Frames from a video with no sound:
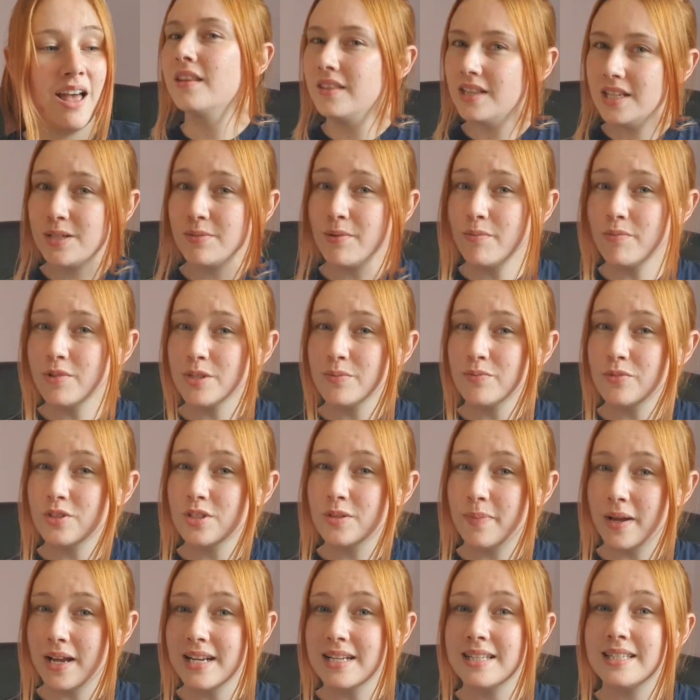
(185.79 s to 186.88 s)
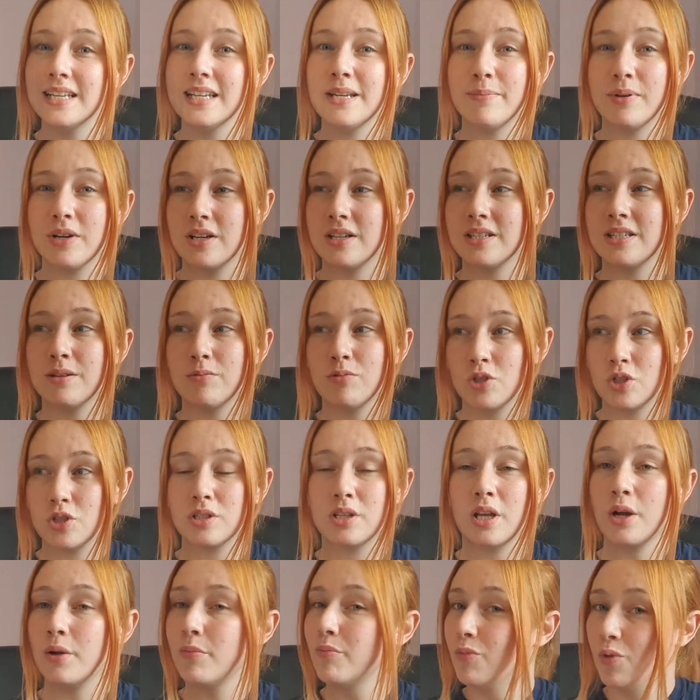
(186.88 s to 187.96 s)
This one was more spicy because there was
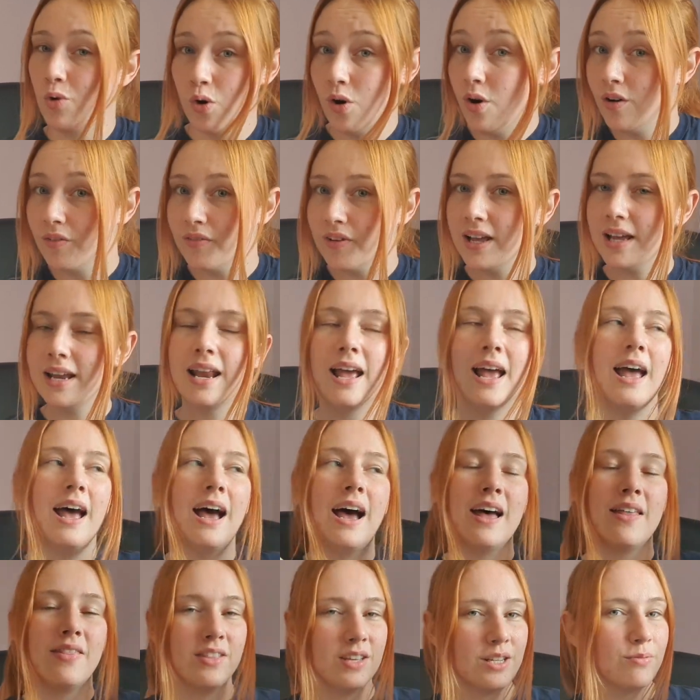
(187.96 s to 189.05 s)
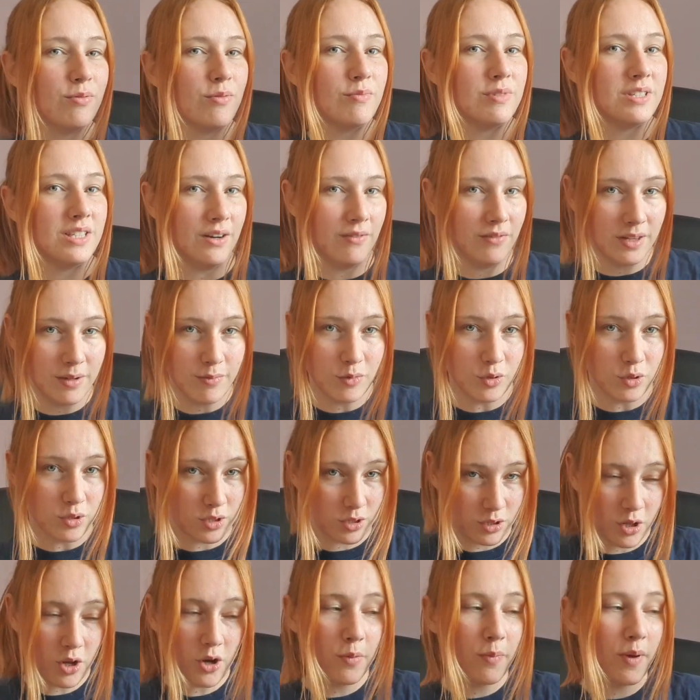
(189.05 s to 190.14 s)
just like more of it. And this one was definitely more
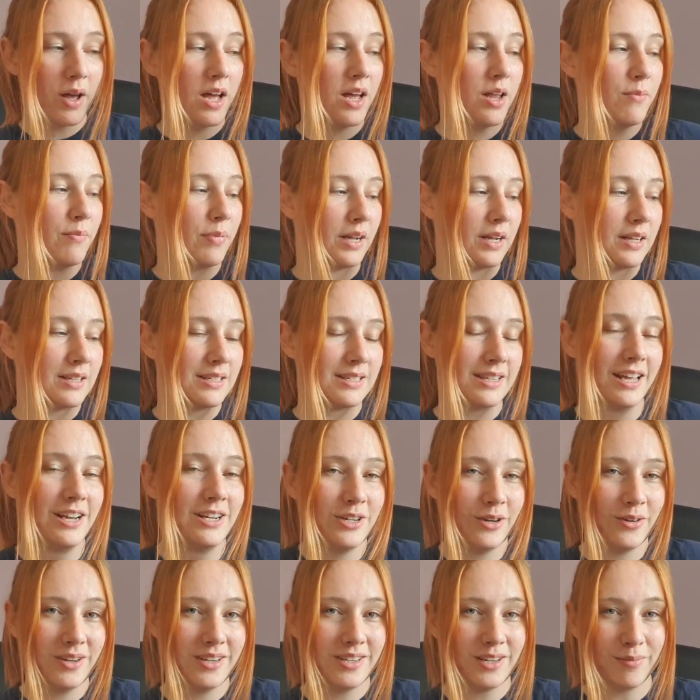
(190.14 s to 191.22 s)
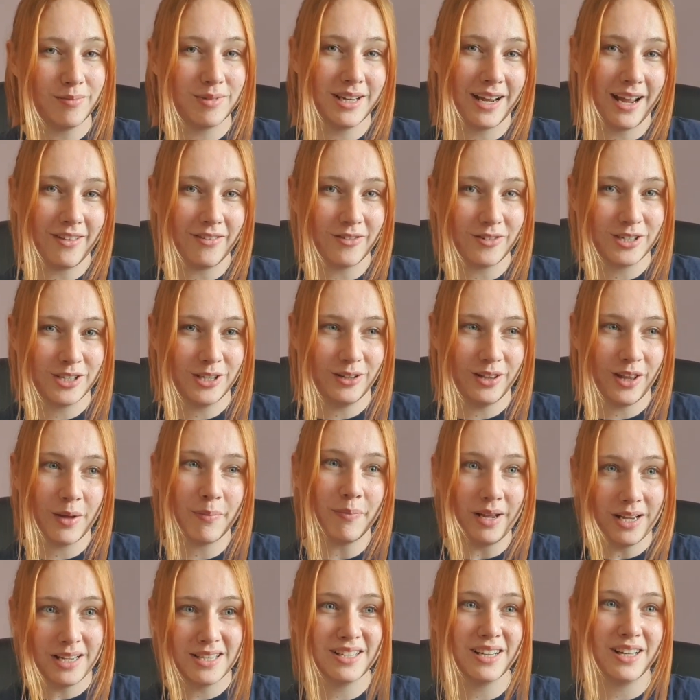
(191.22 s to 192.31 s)
slow burn because they don't end up together until like
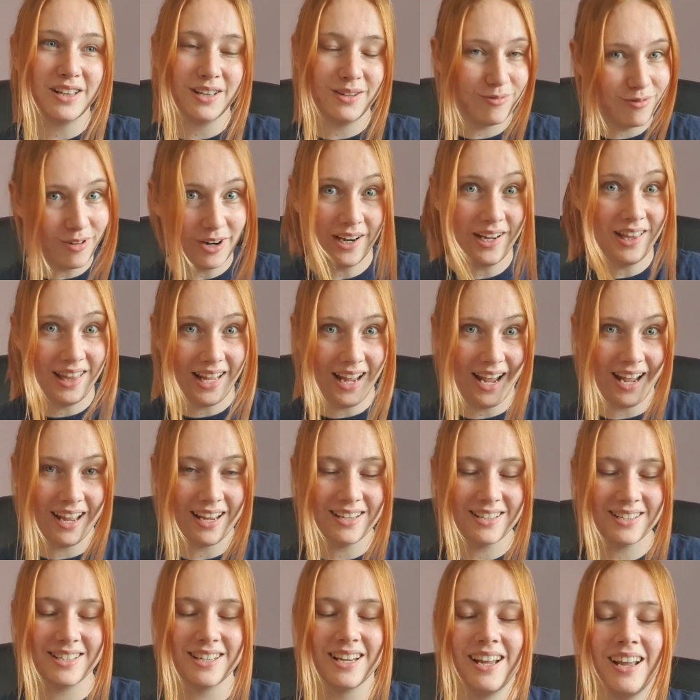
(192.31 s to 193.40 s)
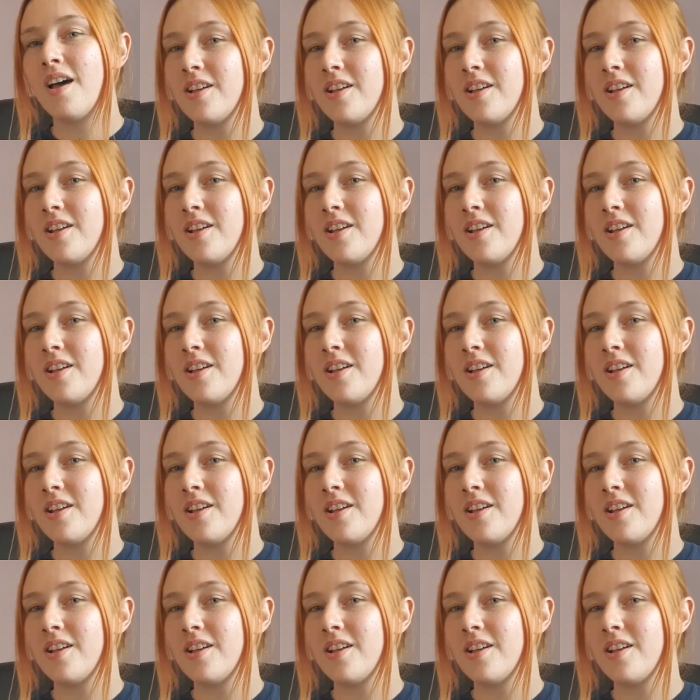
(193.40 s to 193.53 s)
basically right at the end.